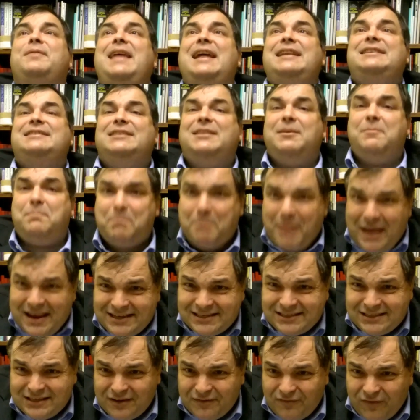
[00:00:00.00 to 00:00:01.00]
That's the
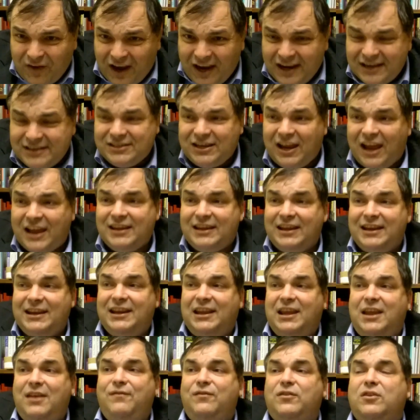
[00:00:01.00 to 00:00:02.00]
best advice I can
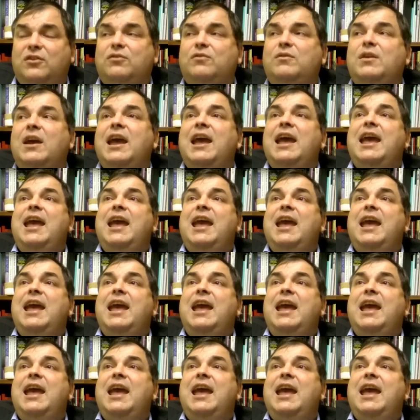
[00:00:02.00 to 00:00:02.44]
give you.